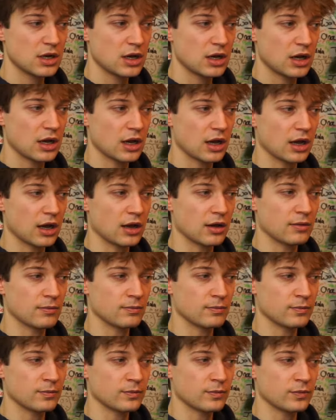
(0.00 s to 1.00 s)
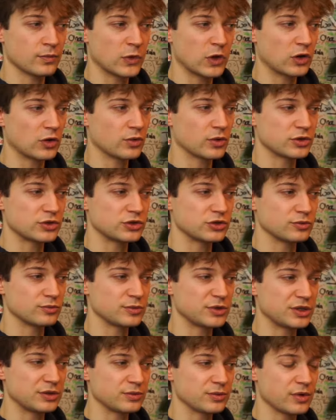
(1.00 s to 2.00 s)
Or what do you
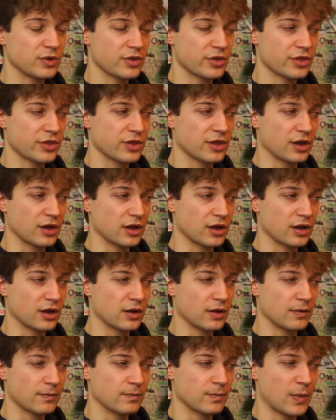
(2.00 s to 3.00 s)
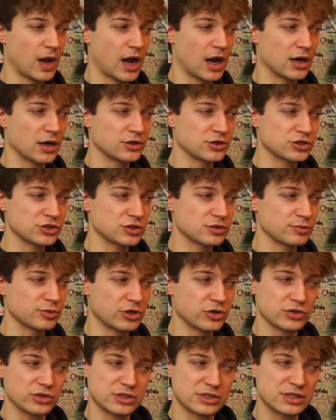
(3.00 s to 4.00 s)
mean with harsh?
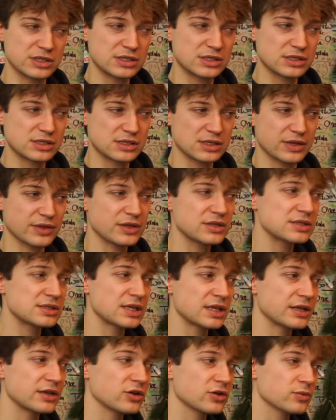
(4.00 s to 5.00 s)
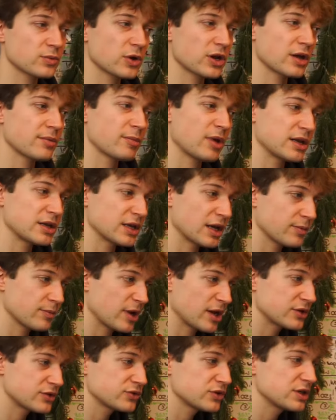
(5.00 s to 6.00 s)
Because this then not what I meant. I
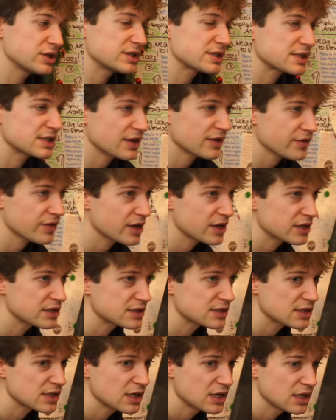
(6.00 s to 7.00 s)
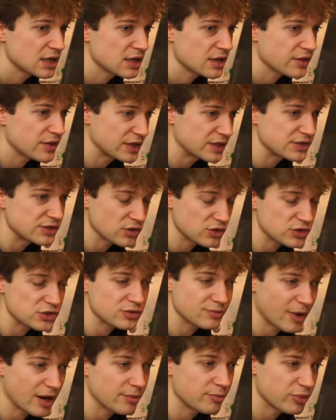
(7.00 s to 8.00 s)
meant really stuff that is
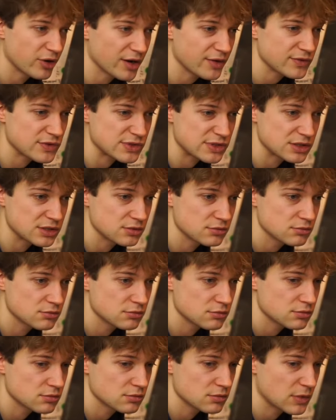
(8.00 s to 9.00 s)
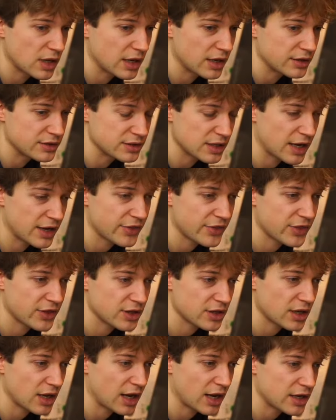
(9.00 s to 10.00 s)
also my privacy, and I
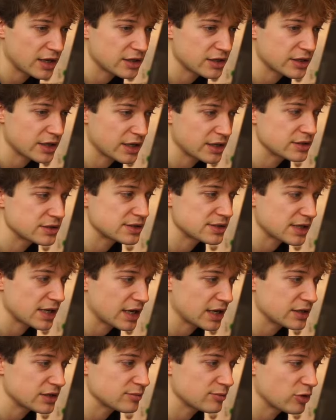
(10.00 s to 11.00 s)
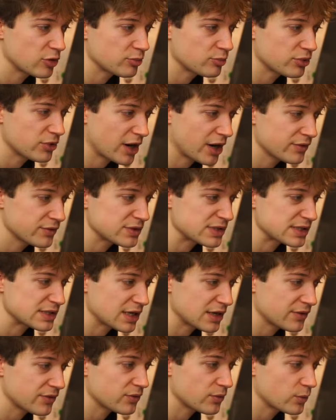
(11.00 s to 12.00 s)
think I can decide about private
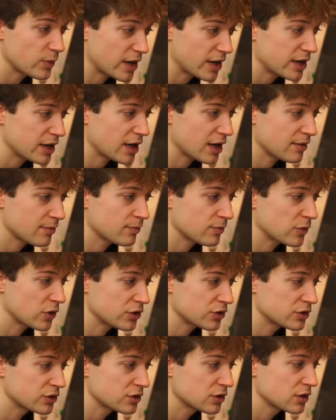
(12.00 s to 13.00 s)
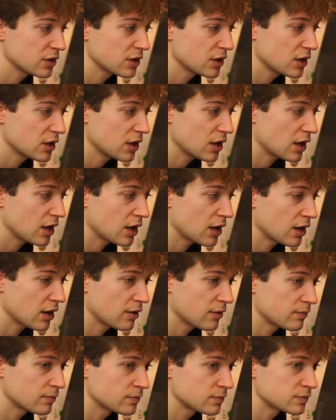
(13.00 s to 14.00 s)
stuff when I'm gonna
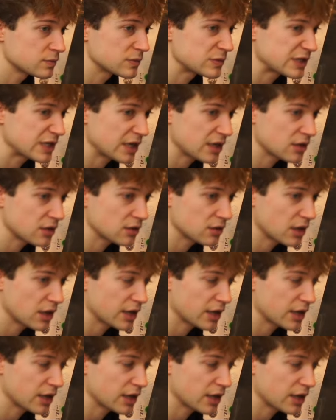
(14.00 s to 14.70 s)
tell.